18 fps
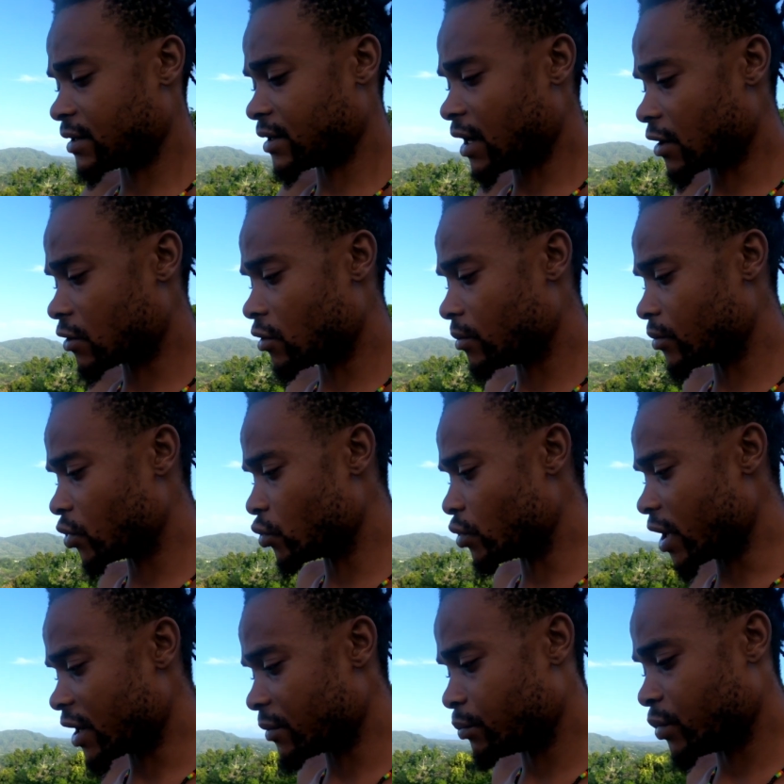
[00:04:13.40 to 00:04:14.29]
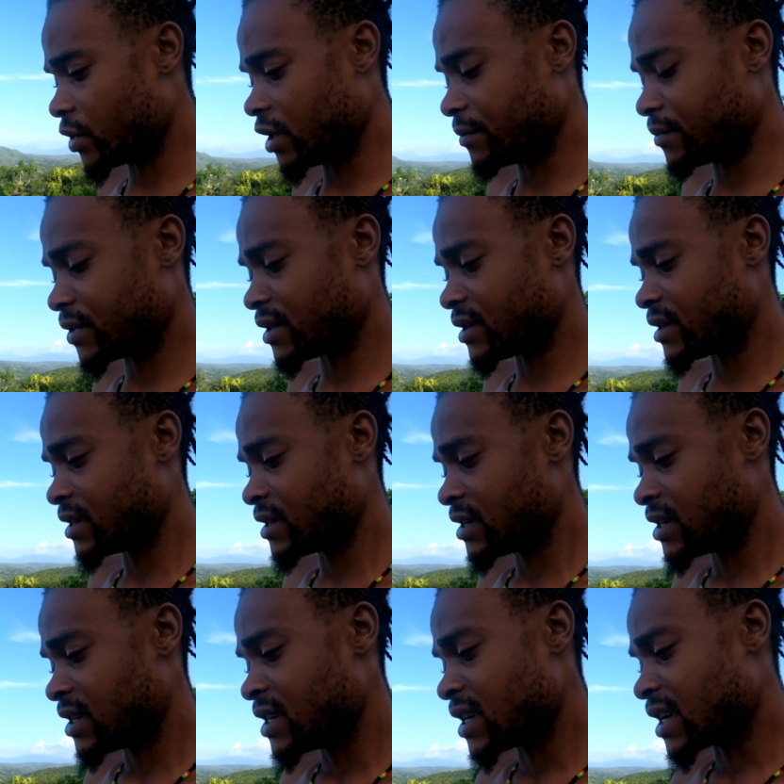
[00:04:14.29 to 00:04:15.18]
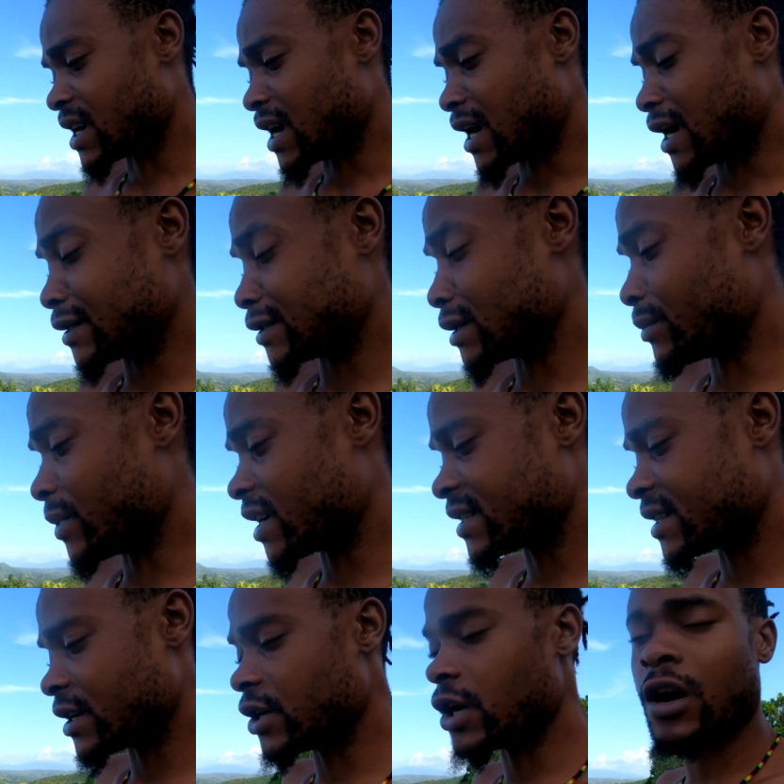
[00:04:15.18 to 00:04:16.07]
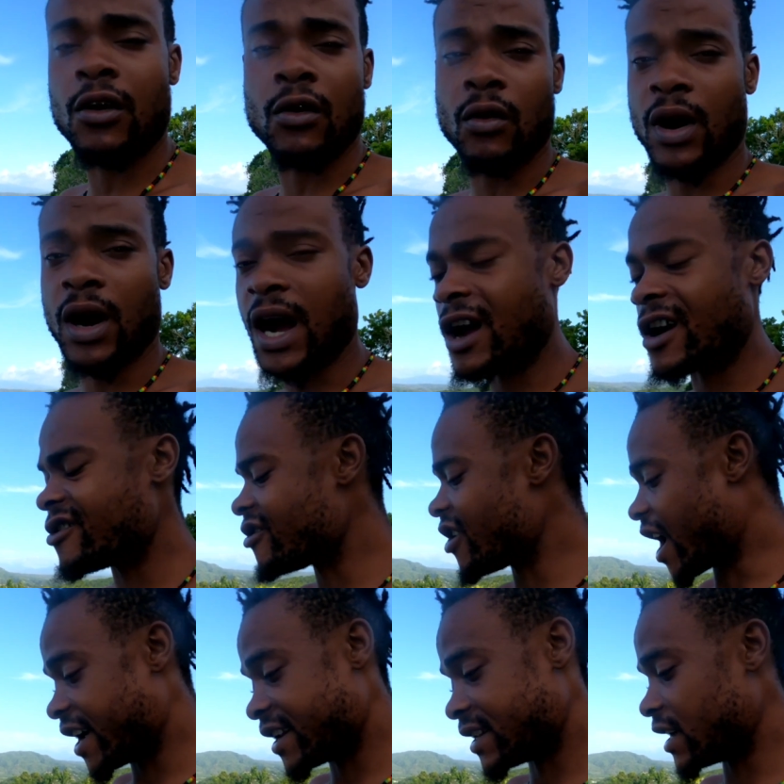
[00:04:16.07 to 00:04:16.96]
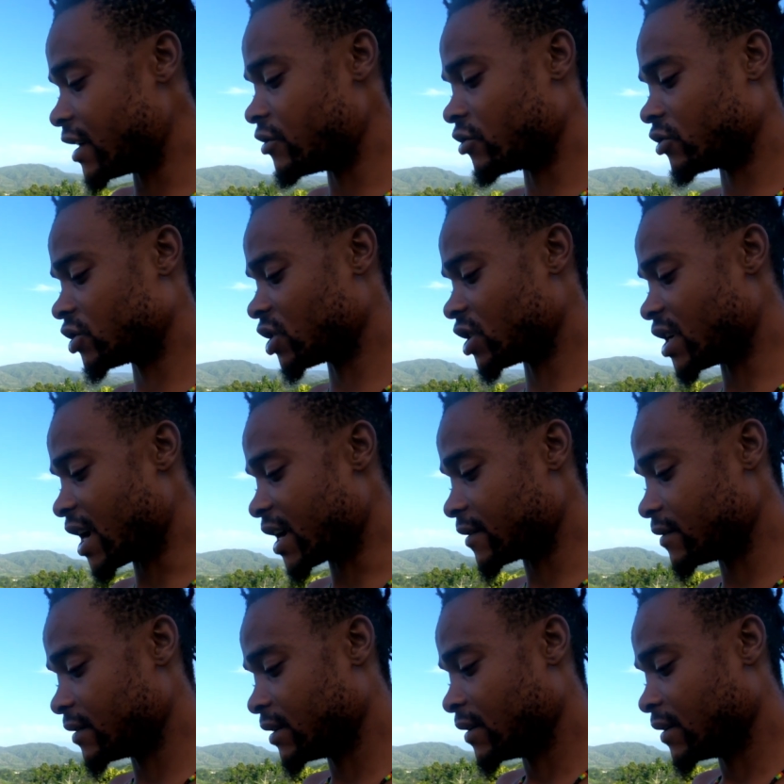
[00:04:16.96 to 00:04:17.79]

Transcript: are come do that as a am say yo I right energy that